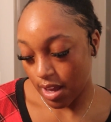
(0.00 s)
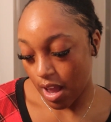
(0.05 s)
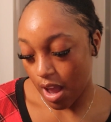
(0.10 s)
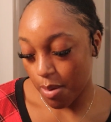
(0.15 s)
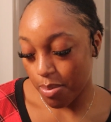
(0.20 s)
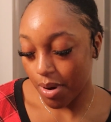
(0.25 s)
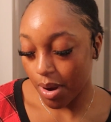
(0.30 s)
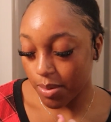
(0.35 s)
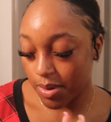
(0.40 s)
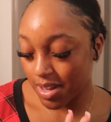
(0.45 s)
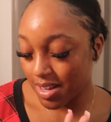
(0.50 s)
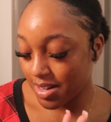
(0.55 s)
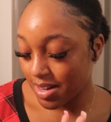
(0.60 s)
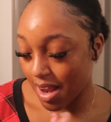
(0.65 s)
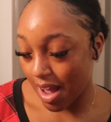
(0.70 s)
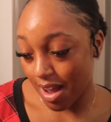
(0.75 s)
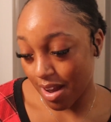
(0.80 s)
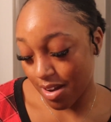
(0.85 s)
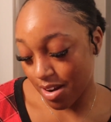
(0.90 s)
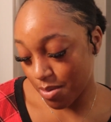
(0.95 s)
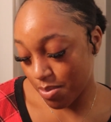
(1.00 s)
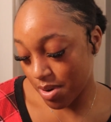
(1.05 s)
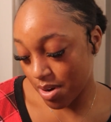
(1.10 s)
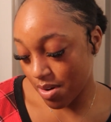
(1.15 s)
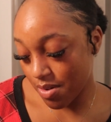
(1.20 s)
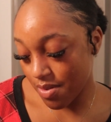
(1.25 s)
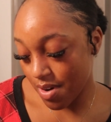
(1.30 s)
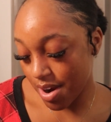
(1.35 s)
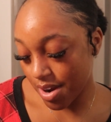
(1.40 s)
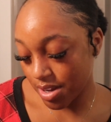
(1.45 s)
I'm probably not gonna put
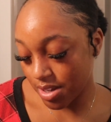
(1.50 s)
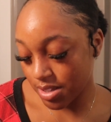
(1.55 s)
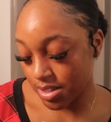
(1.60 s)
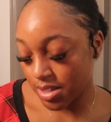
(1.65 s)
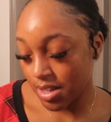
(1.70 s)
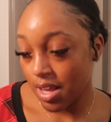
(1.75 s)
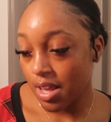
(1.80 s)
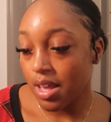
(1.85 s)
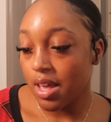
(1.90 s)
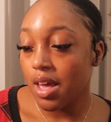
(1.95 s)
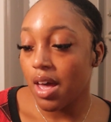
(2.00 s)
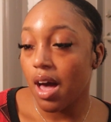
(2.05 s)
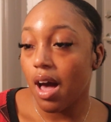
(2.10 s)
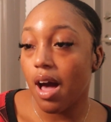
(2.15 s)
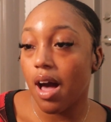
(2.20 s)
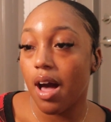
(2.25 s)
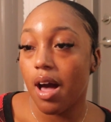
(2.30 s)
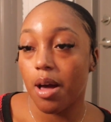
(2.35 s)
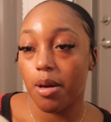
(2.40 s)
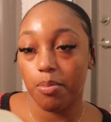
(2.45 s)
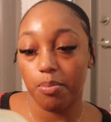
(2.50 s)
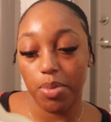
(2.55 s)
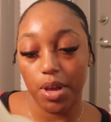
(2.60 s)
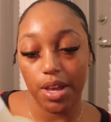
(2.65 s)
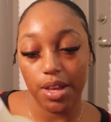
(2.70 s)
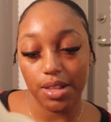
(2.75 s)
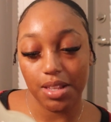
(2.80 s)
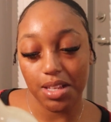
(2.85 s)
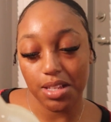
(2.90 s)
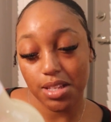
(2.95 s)
it over ice.
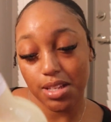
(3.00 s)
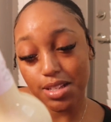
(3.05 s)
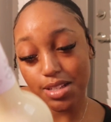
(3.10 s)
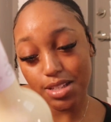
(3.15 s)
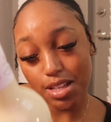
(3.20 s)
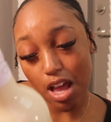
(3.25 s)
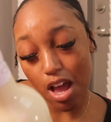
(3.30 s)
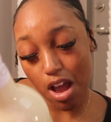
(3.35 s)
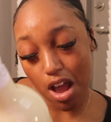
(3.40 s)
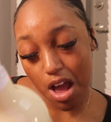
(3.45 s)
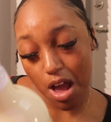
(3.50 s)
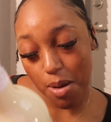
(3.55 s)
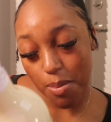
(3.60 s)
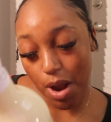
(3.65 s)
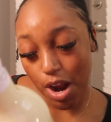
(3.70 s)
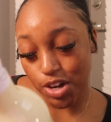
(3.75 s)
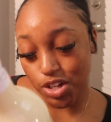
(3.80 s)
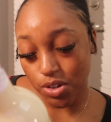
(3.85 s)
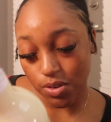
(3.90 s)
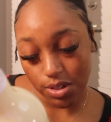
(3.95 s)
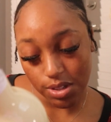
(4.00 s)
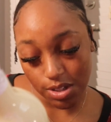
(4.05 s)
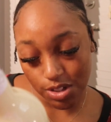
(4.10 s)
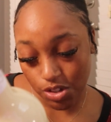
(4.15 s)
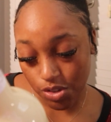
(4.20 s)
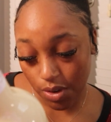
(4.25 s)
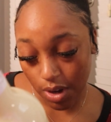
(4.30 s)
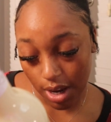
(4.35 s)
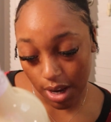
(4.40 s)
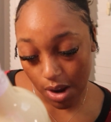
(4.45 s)
But this is our choice
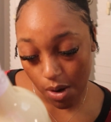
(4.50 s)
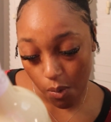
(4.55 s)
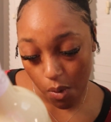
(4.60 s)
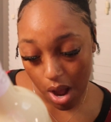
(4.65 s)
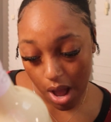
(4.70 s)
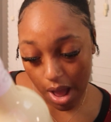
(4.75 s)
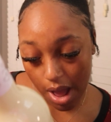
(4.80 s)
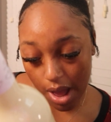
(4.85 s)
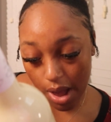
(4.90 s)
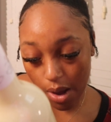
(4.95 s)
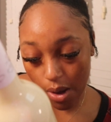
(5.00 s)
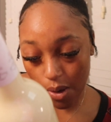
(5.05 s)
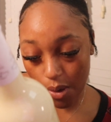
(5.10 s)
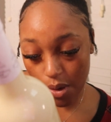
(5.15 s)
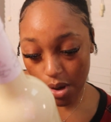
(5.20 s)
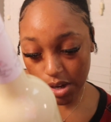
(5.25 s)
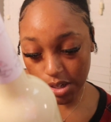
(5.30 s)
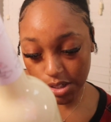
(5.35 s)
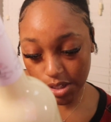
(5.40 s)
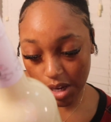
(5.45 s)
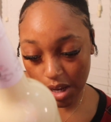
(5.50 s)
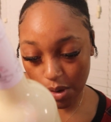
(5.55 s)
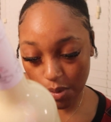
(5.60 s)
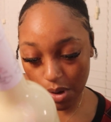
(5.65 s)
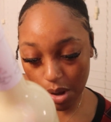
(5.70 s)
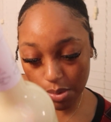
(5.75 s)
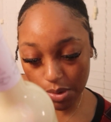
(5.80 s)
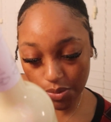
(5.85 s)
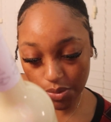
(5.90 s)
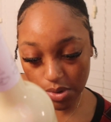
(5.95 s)
of drink. While shake
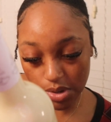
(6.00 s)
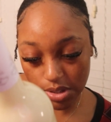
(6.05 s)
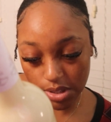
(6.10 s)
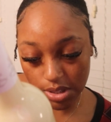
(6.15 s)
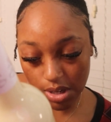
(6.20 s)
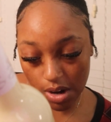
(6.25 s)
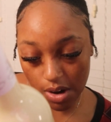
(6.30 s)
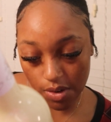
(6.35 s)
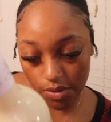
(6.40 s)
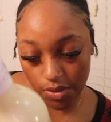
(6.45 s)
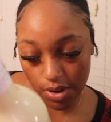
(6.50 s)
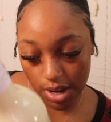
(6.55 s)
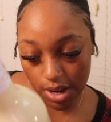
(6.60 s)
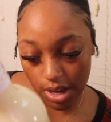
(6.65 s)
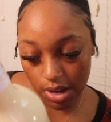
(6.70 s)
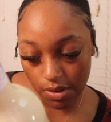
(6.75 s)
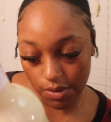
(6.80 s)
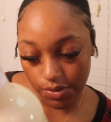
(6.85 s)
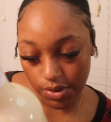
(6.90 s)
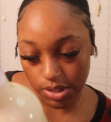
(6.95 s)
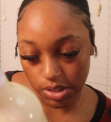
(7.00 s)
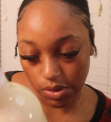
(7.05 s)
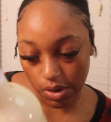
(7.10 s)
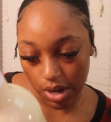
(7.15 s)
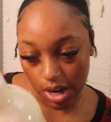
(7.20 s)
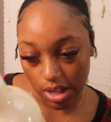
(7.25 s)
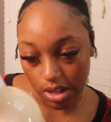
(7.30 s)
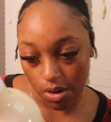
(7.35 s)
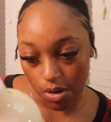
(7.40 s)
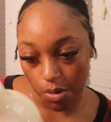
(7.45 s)
well before serving,
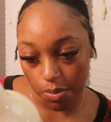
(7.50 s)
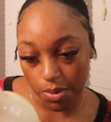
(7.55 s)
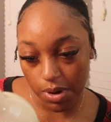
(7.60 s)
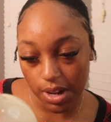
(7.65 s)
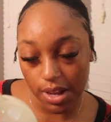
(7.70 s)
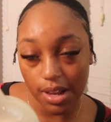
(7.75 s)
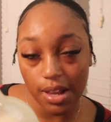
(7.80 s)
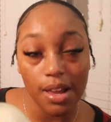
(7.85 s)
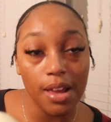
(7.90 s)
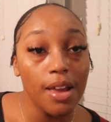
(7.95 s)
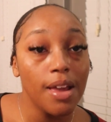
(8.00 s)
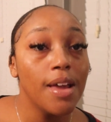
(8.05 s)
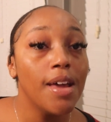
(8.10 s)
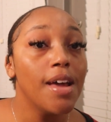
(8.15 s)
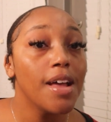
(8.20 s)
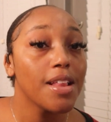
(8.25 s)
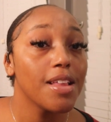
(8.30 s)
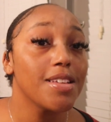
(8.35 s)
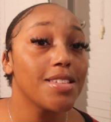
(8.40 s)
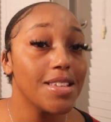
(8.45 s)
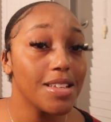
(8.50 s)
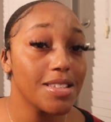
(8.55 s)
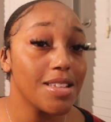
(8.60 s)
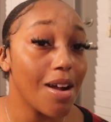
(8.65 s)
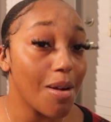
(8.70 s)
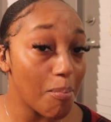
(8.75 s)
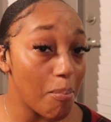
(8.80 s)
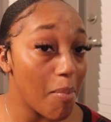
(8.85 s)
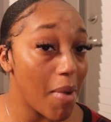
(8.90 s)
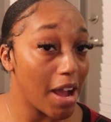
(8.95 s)
refrigerate after opening. This is
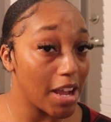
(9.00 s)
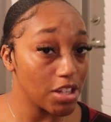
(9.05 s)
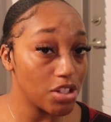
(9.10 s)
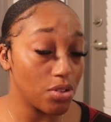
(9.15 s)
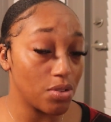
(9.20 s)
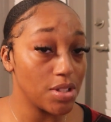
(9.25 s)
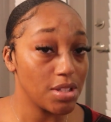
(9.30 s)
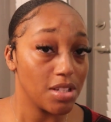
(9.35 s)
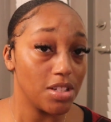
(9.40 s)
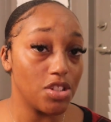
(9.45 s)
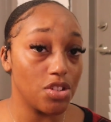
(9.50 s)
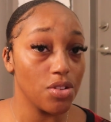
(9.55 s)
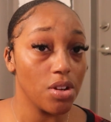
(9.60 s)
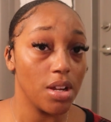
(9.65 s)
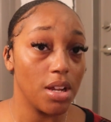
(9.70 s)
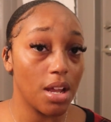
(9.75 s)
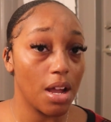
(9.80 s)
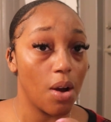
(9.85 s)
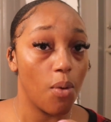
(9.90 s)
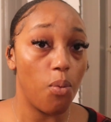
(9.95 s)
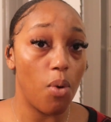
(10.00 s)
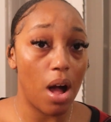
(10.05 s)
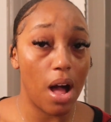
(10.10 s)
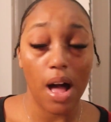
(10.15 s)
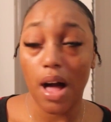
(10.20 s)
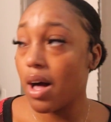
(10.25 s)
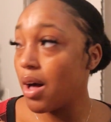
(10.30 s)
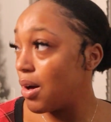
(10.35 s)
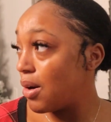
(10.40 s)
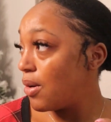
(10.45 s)
my choice of drink
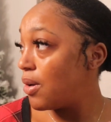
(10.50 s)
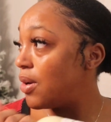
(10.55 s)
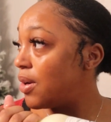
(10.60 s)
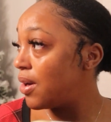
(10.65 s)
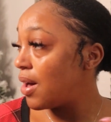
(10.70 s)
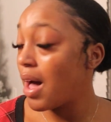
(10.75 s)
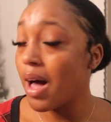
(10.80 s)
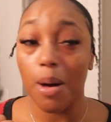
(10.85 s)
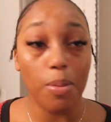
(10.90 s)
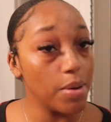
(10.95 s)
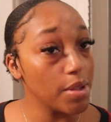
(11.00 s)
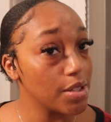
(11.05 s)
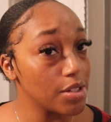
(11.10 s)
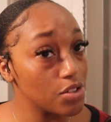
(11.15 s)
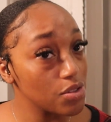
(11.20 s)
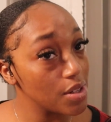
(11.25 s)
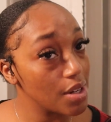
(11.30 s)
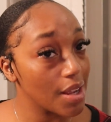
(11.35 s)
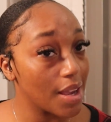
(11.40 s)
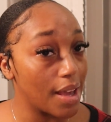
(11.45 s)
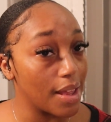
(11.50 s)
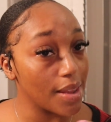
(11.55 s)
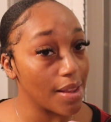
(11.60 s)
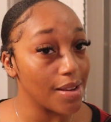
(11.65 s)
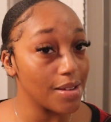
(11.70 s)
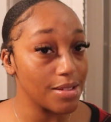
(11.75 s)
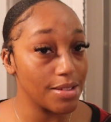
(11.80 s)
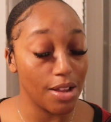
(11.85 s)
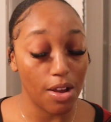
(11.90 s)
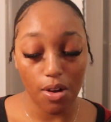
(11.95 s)
while I put this tree
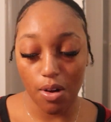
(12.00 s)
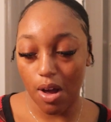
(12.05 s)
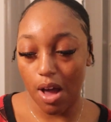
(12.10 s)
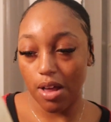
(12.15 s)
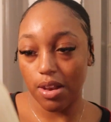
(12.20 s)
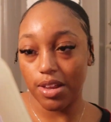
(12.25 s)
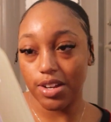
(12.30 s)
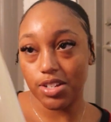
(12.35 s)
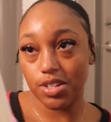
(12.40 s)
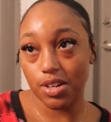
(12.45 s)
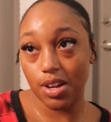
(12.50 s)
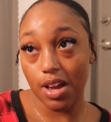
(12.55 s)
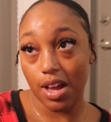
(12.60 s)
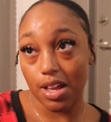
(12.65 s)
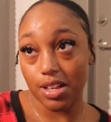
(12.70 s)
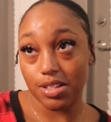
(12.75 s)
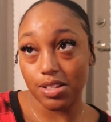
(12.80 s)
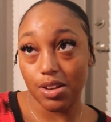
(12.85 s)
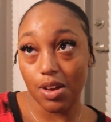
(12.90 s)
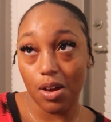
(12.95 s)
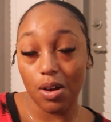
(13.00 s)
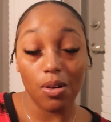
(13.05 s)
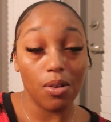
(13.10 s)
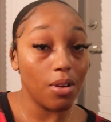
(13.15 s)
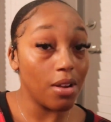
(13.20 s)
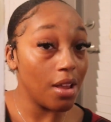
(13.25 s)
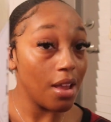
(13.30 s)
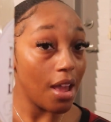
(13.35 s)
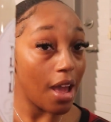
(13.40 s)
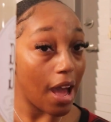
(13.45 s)
together. So I'll let you guys know
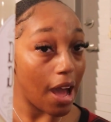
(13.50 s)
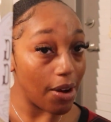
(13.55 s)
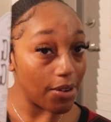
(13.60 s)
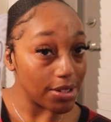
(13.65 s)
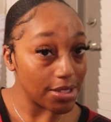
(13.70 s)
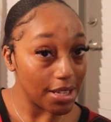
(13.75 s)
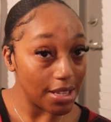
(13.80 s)
how it